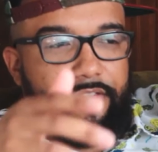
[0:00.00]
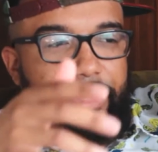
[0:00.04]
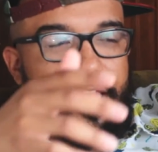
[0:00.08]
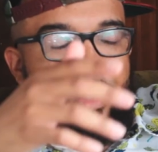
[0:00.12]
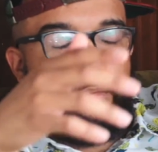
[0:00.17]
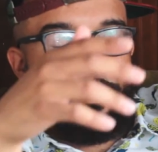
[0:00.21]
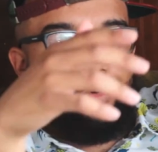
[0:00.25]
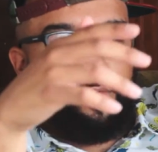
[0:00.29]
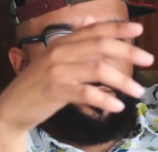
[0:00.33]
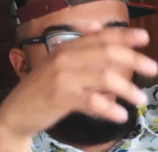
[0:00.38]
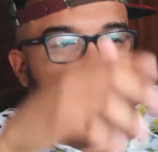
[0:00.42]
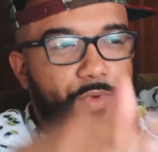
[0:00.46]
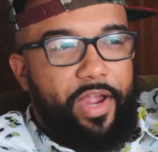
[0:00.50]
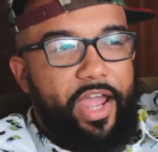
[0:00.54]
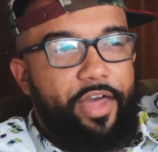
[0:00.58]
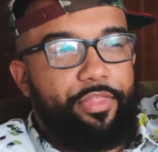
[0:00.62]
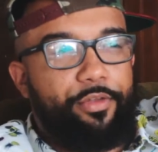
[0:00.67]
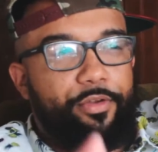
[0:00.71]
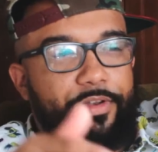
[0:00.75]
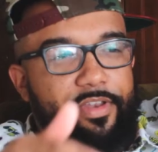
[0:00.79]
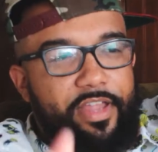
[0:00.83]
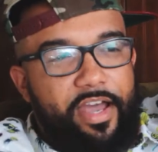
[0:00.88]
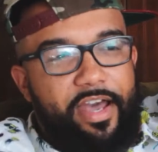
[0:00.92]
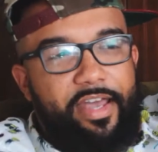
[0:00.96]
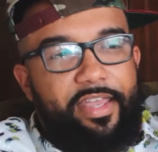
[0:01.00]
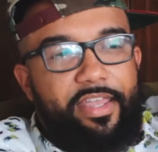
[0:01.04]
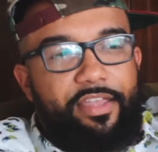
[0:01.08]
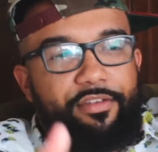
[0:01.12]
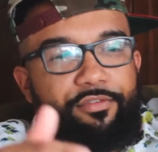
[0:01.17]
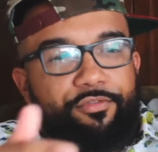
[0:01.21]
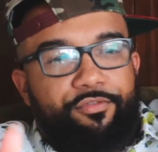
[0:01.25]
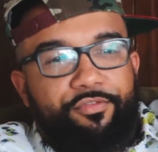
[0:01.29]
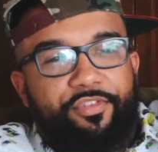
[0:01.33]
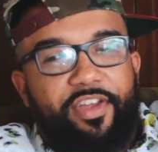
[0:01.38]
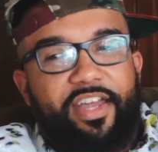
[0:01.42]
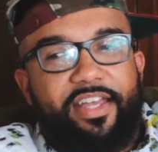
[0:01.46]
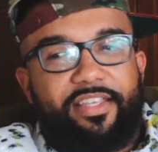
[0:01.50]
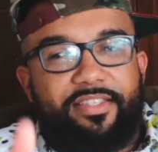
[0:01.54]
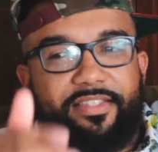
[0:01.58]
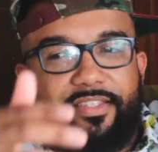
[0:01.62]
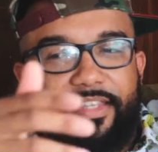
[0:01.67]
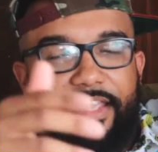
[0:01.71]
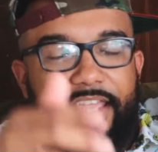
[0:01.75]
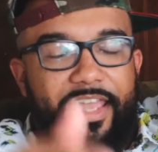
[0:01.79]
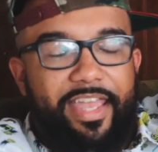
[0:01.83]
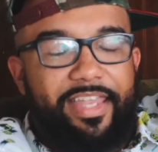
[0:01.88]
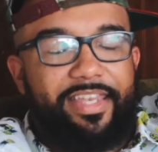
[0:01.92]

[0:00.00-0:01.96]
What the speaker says: They would rather not invest